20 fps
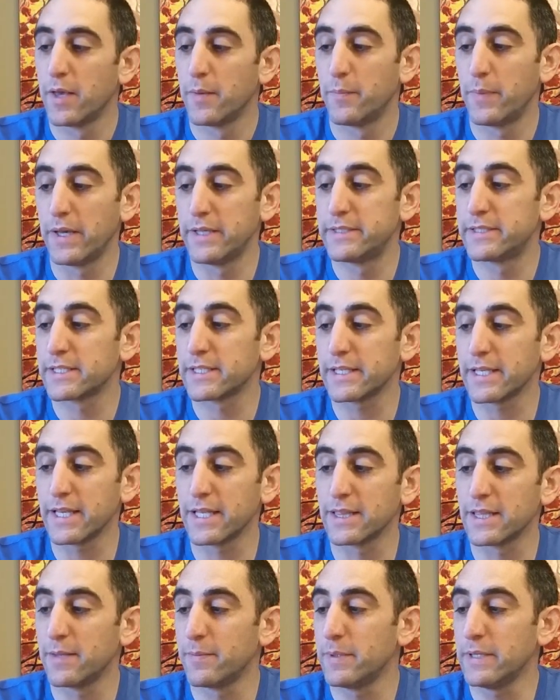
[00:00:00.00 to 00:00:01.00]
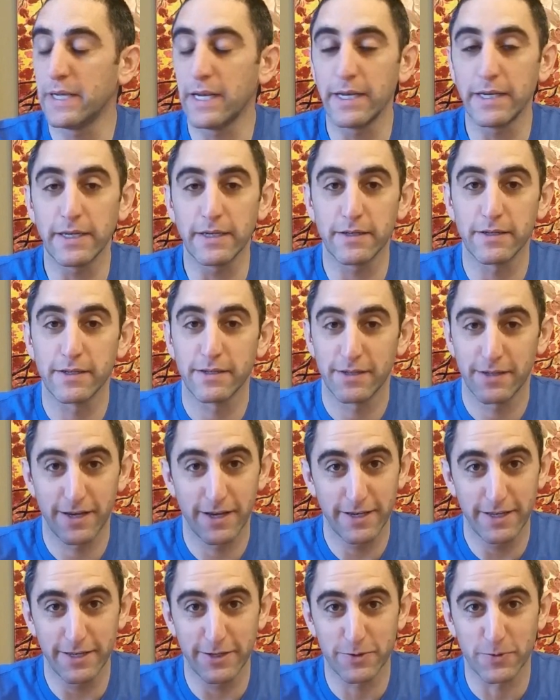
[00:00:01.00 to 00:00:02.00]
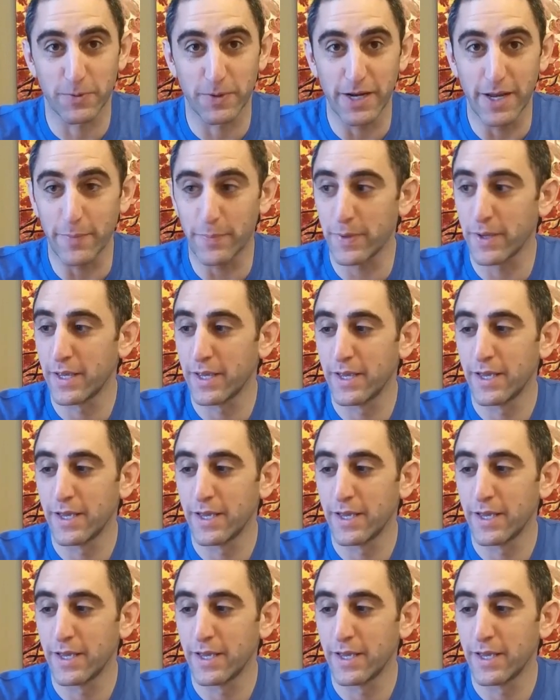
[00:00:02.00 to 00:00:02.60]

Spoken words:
basically eliminating any grip.